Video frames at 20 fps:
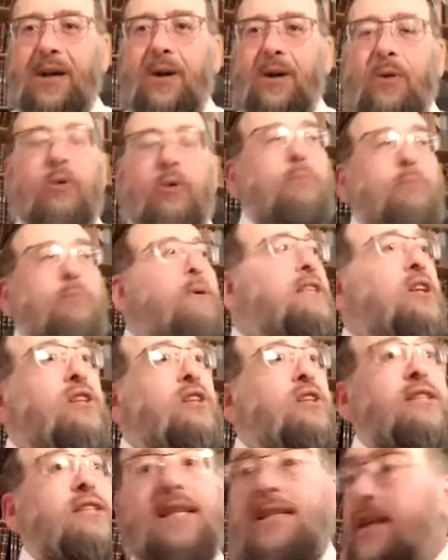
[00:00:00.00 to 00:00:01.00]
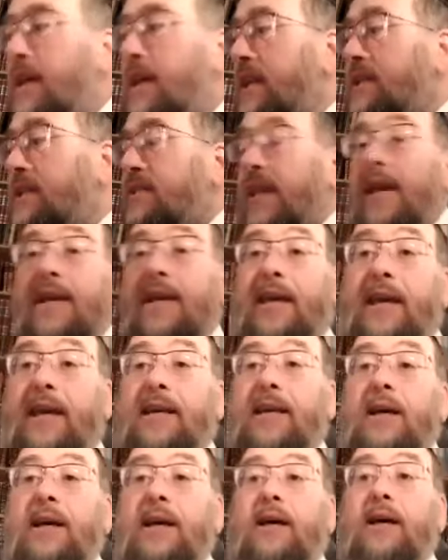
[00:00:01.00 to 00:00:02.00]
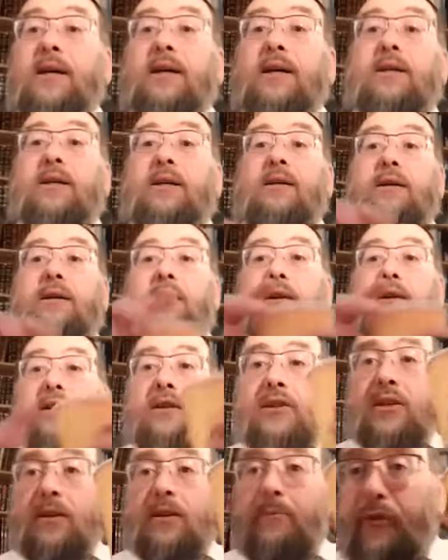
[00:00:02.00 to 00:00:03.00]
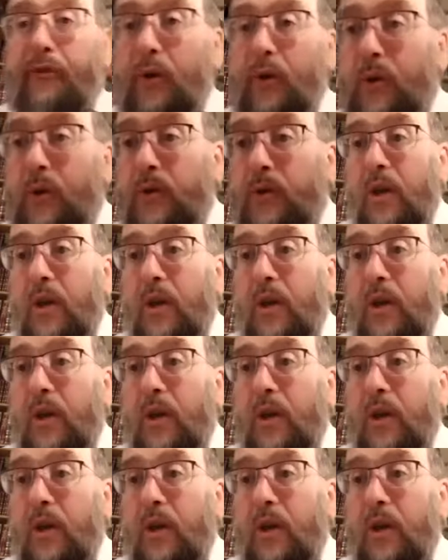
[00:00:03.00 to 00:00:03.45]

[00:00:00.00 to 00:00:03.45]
would be as nonsensical as taking some food